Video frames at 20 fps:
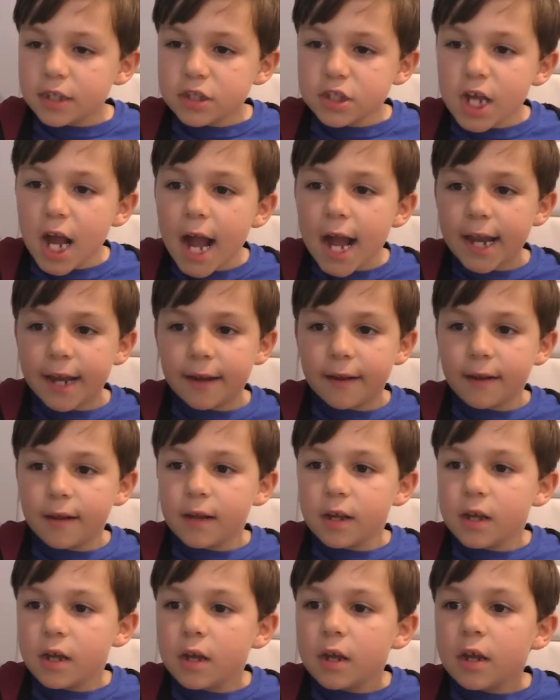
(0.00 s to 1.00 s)
Done.
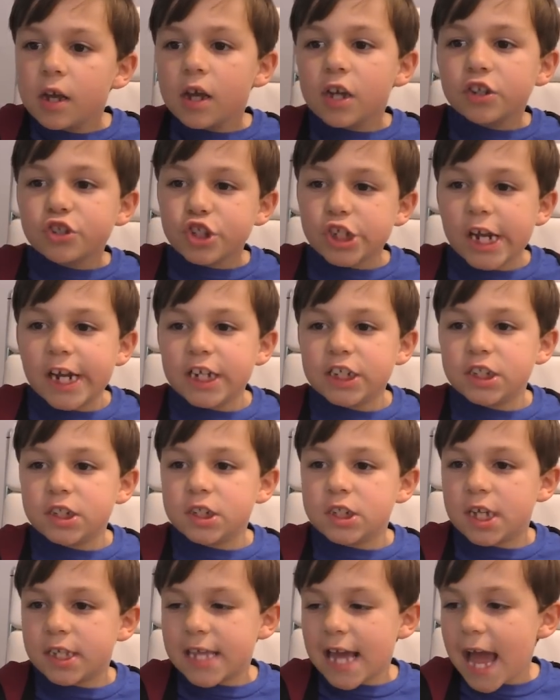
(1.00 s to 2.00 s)

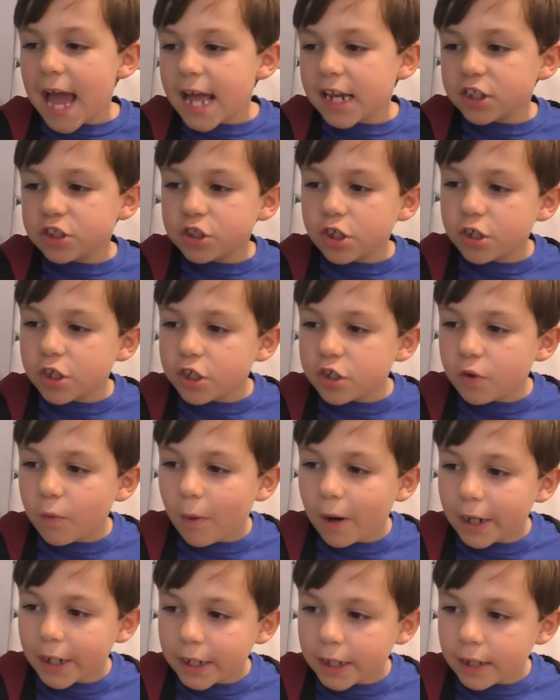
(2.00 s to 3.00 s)
Change the 10 to the 20.